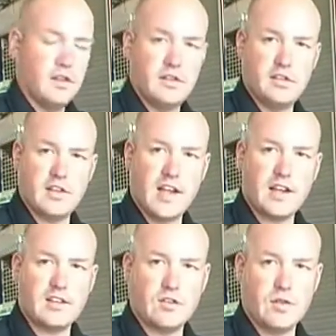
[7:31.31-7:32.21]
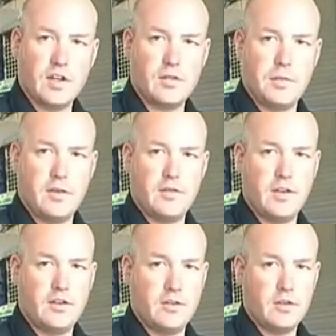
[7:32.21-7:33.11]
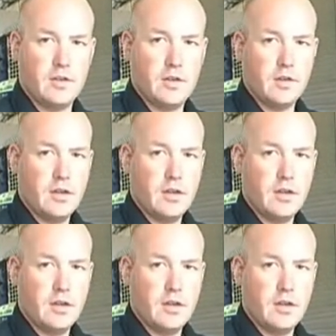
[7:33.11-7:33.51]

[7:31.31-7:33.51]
This is the exit transmit feature.